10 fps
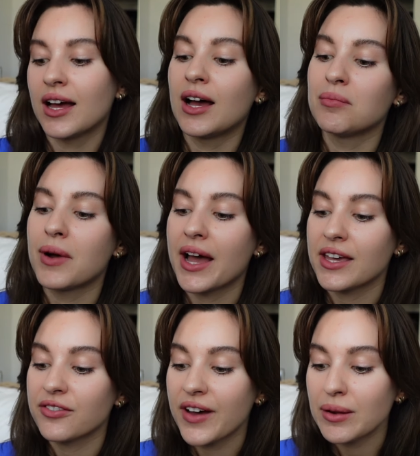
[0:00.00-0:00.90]

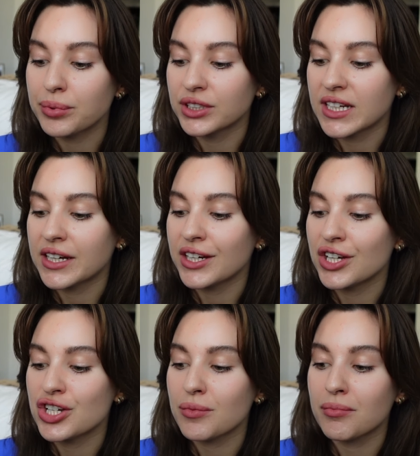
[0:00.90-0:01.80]
my fat
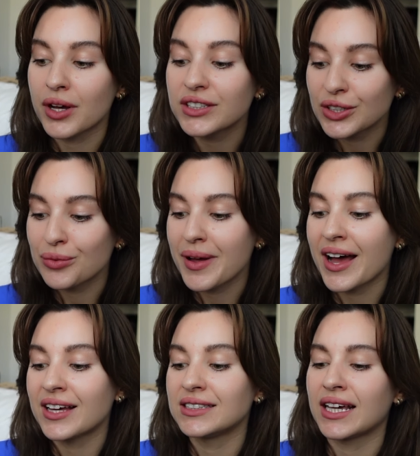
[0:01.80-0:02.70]
percentage, muscle
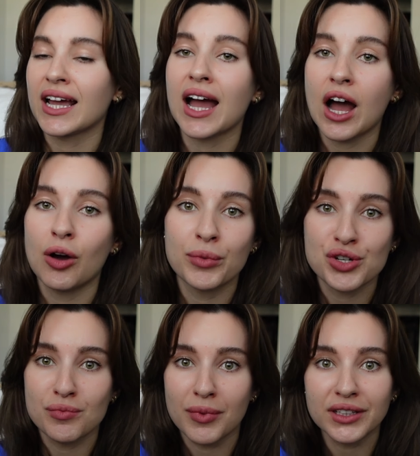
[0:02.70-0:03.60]
mass, like how much
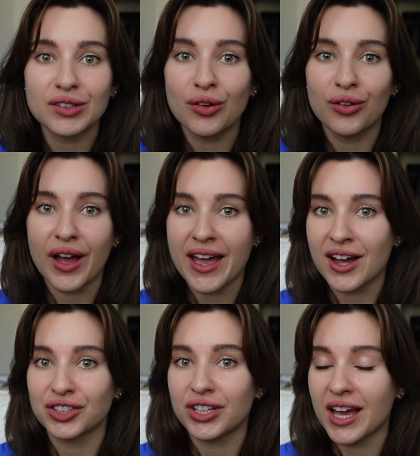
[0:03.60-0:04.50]
muscle I
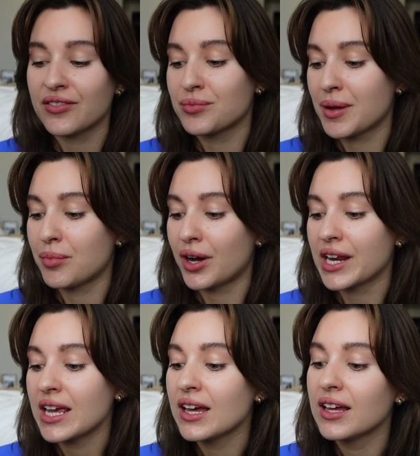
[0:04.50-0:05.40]
actually have in my
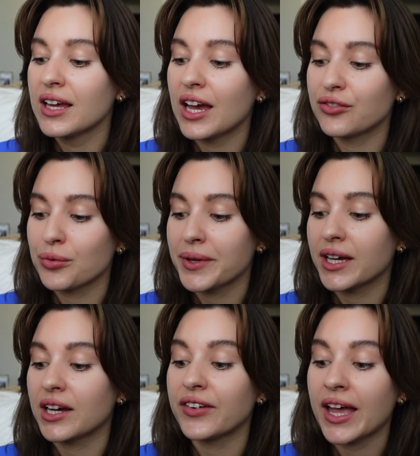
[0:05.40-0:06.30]
body. And for me, I
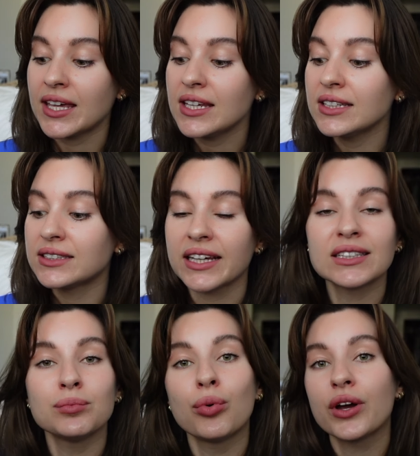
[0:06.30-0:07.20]
have
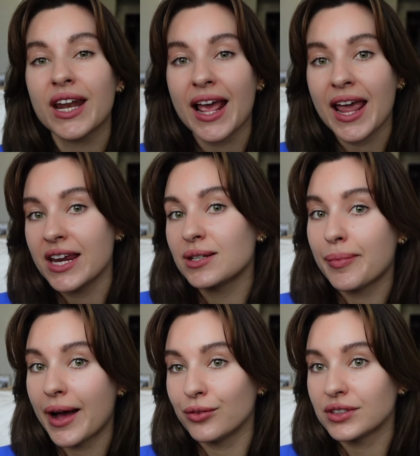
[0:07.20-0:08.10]
86.8
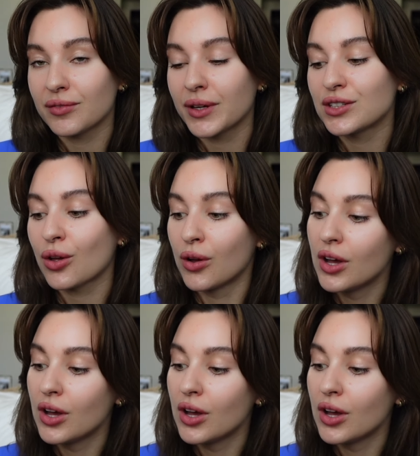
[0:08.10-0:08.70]
pounds of muscle.